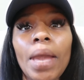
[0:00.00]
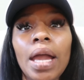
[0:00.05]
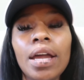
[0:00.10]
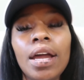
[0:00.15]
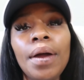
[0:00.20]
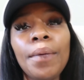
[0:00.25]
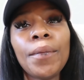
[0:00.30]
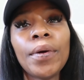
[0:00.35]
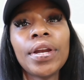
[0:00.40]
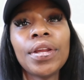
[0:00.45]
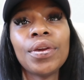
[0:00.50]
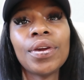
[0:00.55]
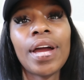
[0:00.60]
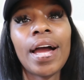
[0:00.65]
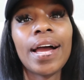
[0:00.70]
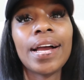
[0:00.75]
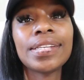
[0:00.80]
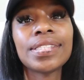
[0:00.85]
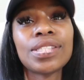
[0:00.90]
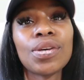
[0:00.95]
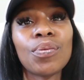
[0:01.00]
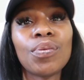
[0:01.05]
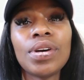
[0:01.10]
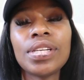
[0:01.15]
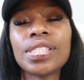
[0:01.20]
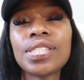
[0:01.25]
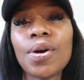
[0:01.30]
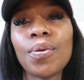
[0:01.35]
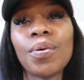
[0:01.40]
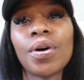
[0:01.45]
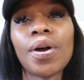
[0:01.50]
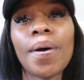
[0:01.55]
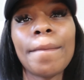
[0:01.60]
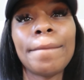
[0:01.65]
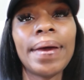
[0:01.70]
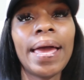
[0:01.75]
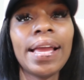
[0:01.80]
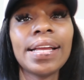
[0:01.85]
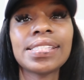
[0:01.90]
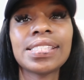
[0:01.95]
Good morning, you guys. What's up? Welcome
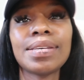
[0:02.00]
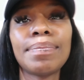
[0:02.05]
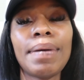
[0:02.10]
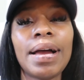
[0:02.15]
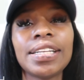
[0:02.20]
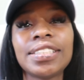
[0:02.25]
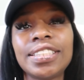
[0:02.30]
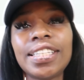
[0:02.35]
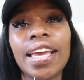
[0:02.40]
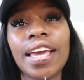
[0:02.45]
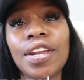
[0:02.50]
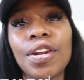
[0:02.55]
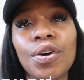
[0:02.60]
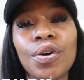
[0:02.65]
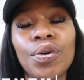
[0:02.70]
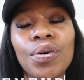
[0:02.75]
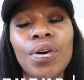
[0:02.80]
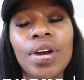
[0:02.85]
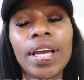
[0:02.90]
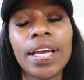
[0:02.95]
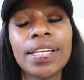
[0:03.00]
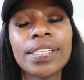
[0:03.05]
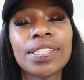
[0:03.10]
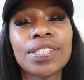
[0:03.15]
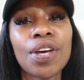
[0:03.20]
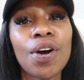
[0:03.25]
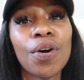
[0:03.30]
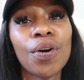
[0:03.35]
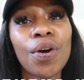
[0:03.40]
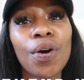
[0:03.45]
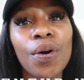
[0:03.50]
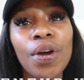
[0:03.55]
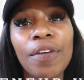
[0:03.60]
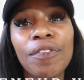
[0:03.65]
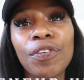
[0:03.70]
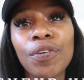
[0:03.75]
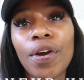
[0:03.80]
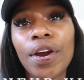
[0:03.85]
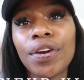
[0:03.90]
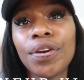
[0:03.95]
back to my channel. It's Coco
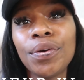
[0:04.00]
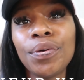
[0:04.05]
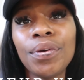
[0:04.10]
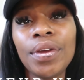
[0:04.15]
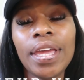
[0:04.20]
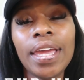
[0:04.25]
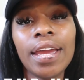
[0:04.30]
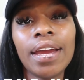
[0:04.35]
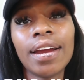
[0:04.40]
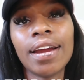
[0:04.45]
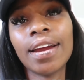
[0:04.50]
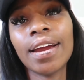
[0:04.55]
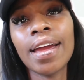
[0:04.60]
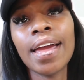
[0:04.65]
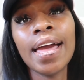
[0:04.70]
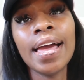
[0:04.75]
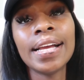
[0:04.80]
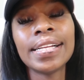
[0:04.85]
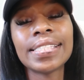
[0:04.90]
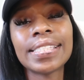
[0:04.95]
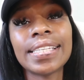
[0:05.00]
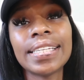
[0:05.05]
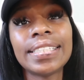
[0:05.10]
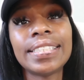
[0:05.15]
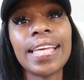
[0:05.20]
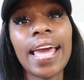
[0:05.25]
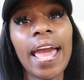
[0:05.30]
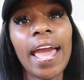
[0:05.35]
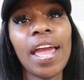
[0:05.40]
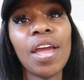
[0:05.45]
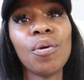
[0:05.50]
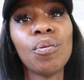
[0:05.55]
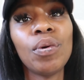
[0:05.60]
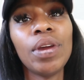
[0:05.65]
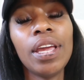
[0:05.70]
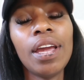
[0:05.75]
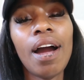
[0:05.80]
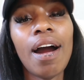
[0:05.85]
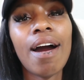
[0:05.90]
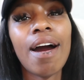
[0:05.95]
if you are new here. Today
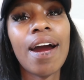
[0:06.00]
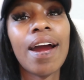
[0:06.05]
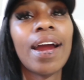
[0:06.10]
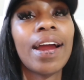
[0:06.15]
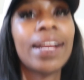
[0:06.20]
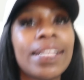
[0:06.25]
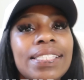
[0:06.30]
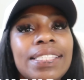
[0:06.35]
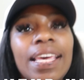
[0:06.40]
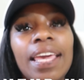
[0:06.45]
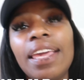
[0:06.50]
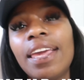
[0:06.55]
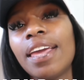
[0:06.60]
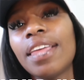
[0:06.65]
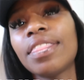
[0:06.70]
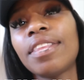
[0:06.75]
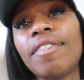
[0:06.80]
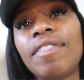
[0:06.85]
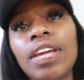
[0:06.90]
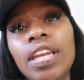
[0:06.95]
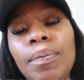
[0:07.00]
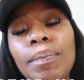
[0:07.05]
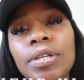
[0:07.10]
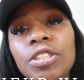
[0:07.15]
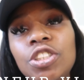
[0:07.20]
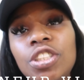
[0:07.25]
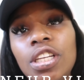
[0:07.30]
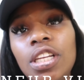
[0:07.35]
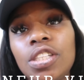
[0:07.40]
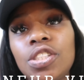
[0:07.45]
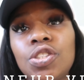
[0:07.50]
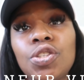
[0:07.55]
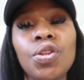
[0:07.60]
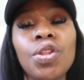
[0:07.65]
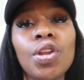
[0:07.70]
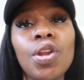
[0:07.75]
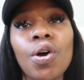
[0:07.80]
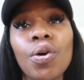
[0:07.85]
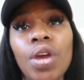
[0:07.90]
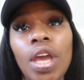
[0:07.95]
we are taking the vending machine to
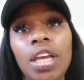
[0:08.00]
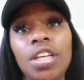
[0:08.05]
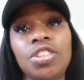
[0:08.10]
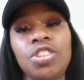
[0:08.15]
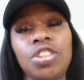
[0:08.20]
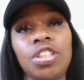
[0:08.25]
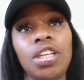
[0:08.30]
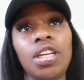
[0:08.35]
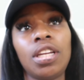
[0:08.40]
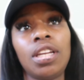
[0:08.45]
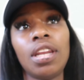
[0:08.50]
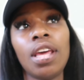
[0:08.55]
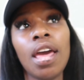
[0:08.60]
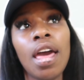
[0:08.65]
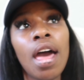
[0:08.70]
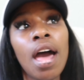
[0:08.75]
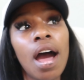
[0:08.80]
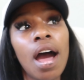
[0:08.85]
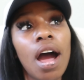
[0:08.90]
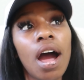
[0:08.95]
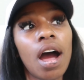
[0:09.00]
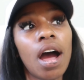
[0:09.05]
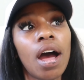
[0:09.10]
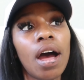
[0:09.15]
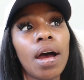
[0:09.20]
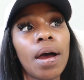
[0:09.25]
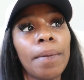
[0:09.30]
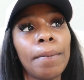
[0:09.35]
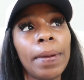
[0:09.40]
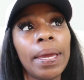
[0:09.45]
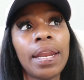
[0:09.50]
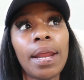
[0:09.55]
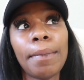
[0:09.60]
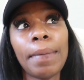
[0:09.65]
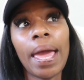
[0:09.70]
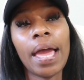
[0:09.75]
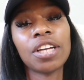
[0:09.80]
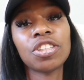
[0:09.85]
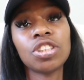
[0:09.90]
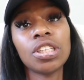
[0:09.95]
the location, and I'm
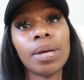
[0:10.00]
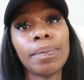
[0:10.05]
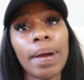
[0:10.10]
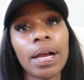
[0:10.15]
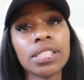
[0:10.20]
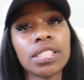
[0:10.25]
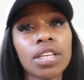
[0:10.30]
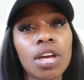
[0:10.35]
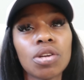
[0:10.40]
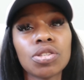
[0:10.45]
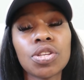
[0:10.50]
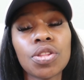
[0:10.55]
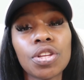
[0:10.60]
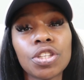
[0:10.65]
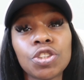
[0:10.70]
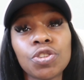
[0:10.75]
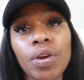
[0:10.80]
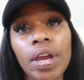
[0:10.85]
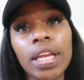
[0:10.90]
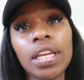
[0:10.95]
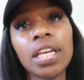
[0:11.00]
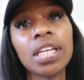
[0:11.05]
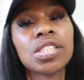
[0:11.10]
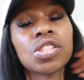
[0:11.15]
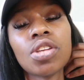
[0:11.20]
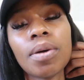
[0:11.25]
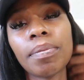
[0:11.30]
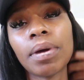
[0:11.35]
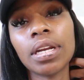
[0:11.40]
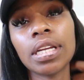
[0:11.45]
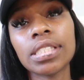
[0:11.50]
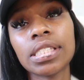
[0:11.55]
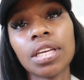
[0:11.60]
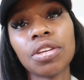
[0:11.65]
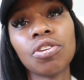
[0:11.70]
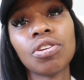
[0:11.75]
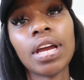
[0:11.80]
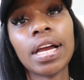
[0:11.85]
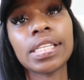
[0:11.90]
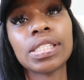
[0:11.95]
actually about to go to the training, so I'm going to take
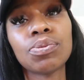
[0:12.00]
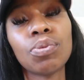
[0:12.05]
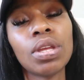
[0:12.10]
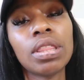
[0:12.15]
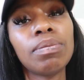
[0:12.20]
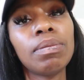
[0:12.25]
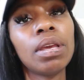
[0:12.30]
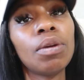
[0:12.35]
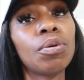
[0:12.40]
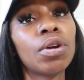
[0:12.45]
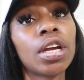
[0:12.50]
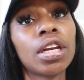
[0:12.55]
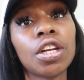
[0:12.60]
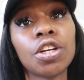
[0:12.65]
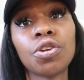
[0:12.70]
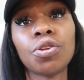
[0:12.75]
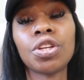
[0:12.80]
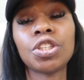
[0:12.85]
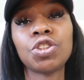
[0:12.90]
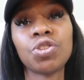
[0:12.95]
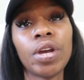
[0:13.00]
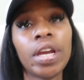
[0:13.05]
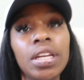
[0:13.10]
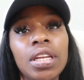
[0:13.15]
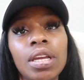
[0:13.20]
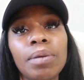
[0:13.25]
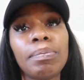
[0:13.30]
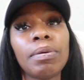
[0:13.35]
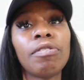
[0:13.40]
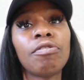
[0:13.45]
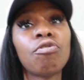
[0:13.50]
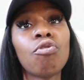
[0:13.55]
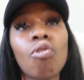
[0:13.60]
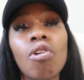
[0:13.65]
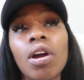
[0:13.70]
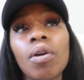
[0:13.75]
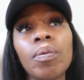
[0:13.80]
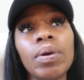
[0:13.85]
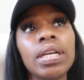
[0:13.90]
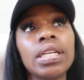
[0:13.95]
you guys with me. We're going to do the training
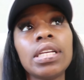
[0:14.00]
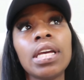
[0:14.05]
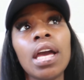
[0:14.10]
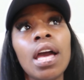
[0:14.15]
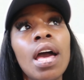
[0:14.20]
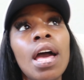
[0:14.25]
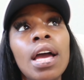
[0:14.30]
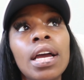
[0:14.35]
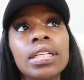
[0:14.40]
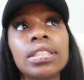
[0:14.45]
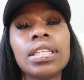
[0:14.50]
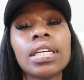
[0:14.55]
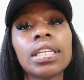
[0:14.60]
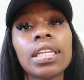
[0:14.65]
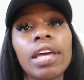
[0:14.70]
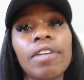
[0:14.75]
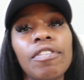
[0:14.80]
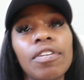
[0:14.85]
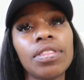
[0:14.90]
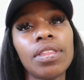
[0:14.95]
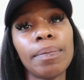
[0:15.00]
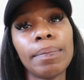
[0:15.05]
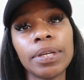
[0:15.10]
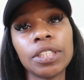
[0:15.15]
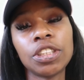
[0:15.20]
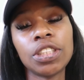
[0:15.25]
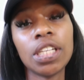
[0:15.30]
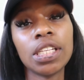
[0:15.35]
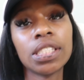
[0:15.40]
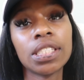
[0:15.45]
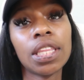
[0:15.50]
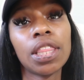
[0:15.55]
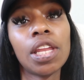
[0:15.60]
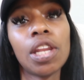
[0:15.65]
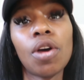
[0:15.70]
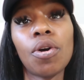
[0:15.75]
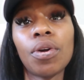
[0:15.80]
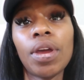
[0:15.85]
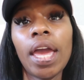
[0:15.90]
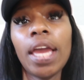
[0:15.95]
before we deliver the machine to the
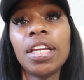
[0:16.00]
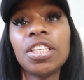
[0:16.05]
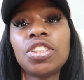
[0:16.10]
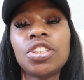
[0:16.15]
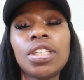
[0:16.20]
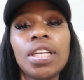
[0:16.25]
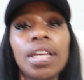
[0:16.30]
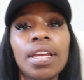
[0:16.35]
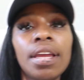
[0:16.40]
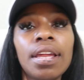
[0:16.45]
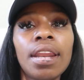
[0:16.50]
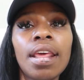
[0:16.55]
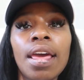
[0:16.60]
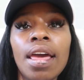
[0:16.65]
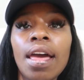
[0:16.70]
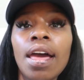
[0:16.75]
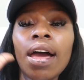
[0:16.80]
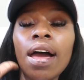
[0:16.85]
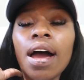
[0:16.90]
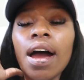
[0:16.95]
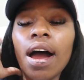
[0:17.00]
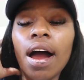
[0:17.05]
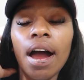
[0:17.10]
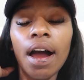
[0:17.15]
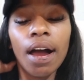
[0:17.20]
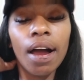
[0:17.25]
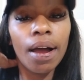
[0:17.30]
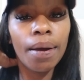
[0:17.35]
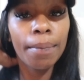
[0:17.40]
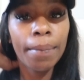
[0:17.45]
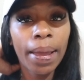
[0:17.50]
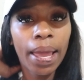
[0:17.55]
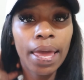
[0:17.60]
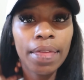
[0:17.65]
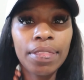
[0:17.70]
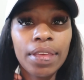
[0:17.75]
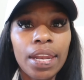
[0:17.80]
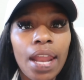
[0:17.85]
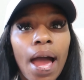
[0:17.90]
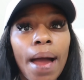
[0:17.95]
location,
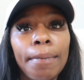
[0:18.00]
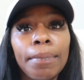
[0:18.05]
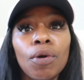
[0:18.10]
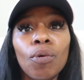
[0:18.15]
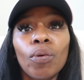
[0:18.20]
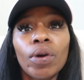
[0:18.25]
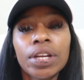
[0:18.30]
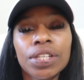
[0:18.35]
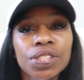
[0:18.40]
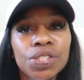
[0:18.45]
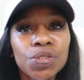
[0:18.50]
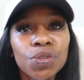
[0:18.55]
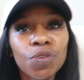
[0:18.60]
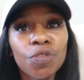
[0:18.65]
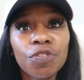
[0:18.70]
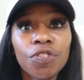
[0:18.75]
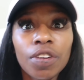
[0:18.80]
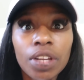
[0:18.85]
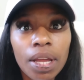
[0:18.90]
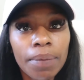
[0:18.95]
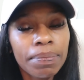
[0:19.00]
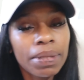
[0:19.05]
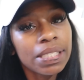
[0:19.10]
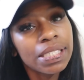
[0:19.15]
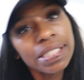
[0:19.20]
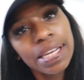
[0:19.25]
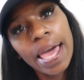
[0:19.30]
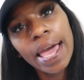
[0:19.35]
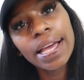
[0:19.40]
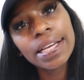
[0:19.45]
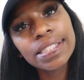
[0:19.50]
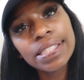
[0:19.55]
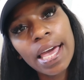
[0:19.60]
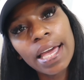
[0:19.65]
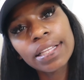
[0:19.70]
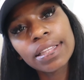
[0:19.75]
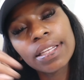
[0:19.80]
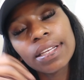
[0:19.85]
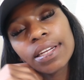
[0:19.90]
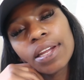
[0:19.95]
and then I'm going to fill up the snacks
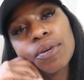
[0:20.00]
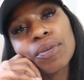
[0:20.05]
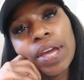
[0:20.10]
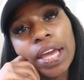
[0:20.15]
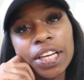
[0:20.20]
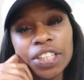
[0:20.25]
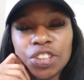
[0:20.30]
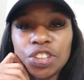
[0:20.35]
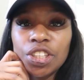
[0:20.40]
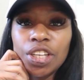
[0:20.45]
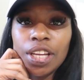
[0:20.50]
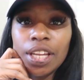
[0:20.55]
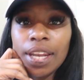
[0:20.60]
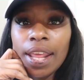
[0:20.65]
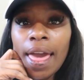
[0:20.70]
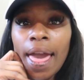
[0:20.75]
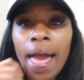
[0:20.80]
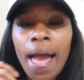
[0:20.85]
at the location.